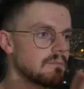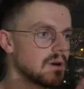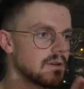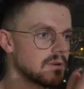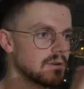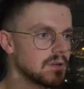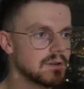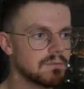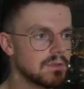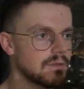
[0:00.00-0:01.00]
bother,
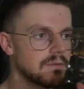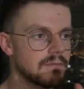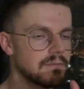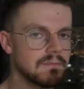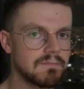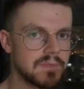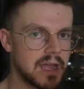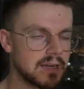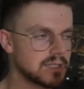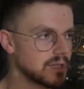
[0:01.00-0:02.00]
with the
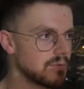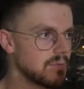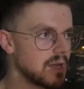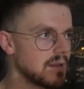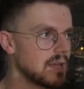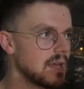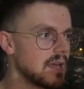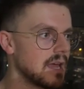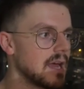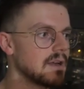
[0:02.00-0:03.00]
edits that we made.
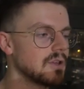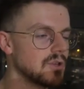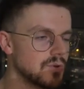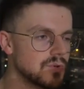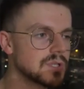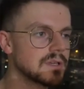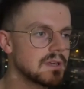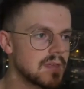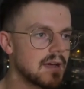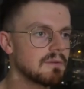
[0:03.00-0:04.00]
And usually
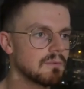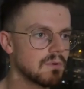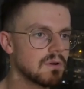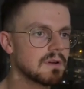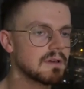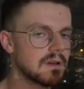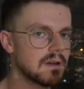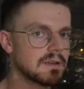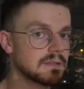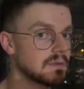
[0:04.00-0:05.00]
that would work.
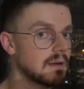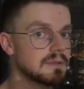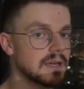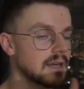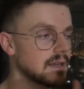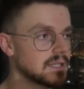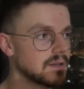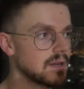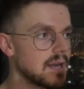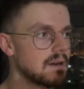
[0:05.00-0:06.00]
Sometimes, again, I'd still
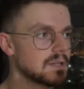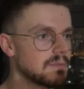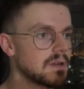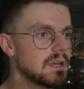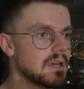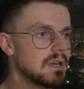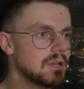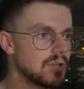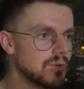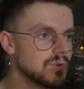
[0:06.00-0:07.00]
get errors, but
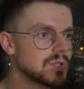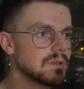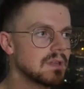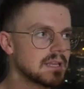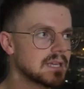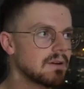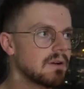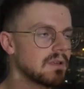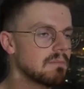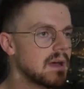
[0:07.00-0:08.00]
usually that's how
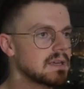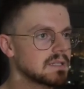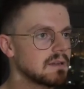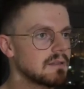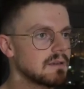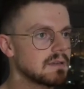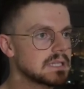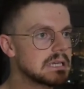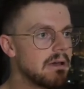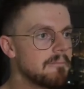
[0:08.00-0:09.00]
I'd get past a lot of things.
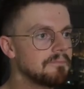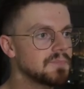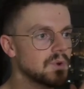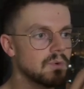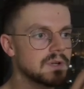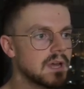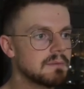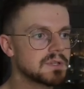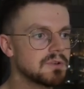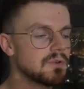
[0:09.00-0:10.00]
There were
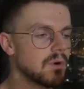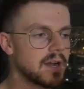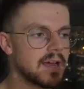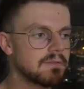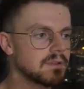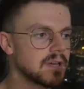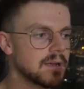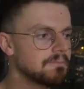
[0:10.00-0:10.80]
times too where I'd have to like